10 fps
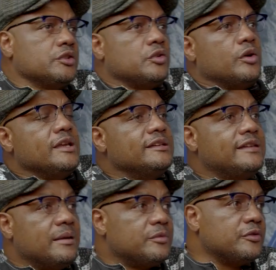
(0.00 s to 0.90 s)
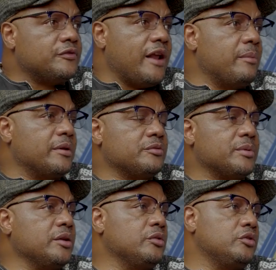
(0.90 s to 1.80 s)
So in terms of numbers,
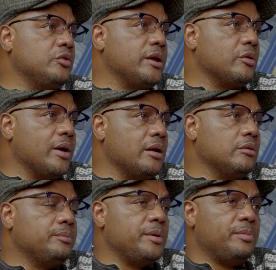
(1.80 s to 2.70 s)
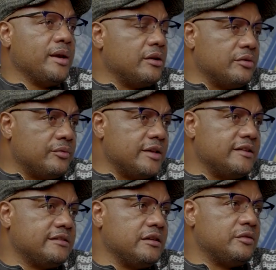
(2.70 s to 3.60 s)
we are not doing well. People are not
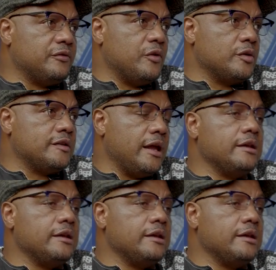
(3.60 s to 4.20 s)
registered to vote.